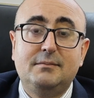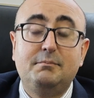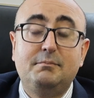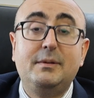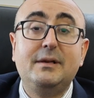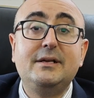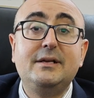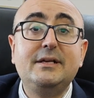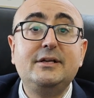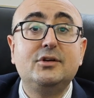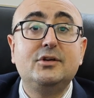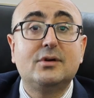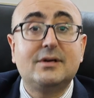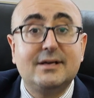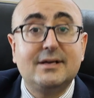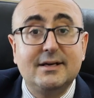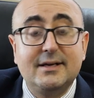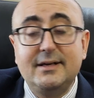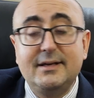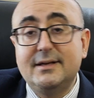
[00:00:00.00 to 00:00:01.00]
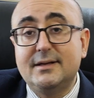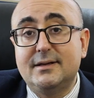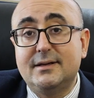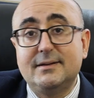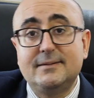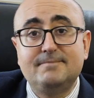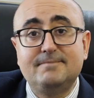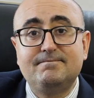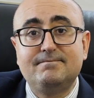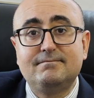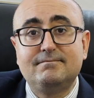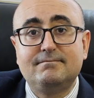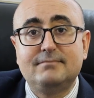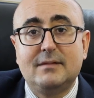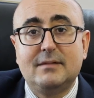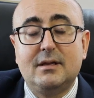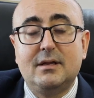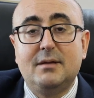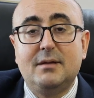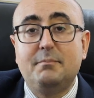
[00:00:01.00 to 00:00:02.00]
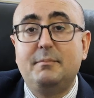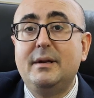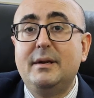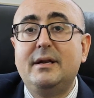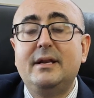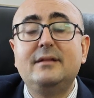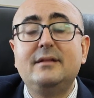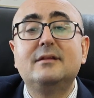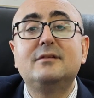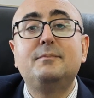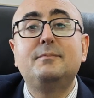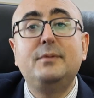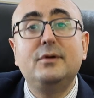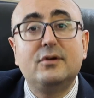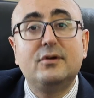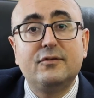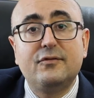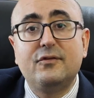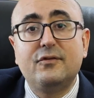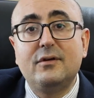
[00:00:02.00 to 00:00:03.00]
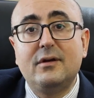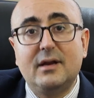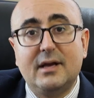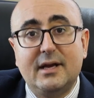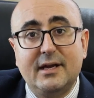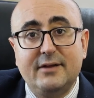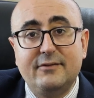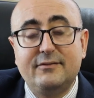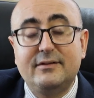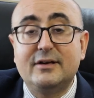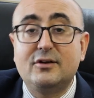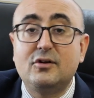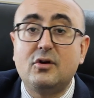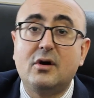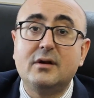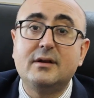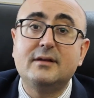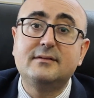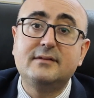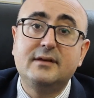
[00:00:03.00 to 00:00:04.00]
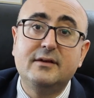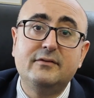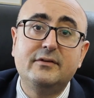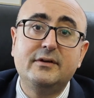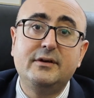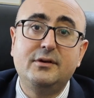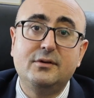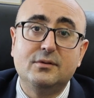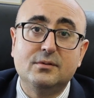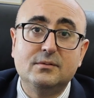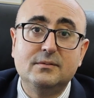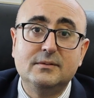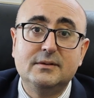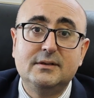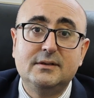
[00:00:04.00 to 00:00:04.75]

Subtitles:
building your career, building this beautiful life that God has given you,